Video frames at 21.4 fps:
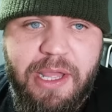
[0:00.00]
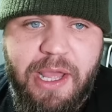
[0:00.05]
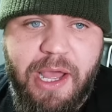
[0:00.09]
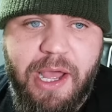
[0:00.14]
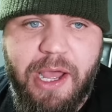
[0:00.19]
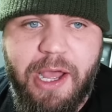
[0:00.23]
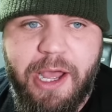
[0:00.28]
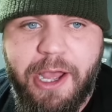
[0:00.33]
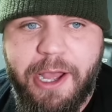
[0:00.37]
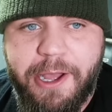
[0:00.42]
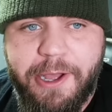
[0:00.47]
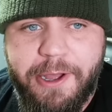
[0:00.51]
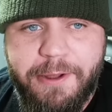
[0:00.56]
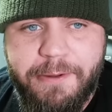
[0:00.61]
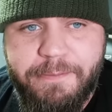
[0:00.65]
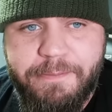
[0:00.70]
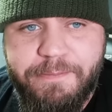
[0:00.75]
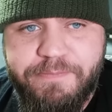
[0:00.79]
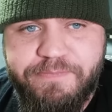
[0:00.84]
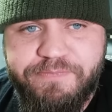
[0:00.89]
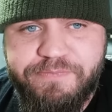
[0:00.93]

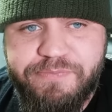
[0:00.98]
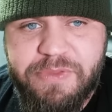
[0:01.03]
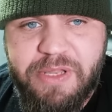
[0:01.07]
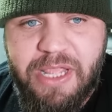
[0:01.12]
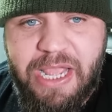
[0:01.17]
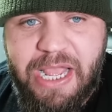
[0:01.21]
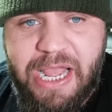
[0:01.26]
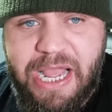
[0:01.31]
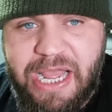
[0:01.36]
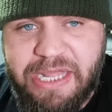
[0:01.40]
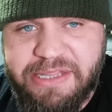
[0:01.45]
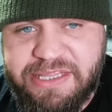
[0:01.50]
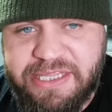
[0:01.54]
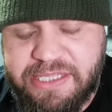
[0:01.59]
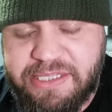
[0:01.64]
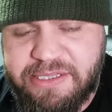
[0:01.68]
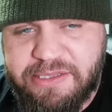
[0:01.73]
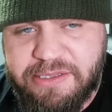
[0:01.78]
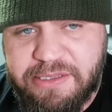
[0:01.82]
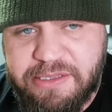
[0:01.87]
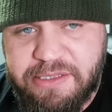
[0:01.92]
Um, I, I
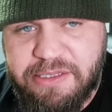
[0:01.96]
think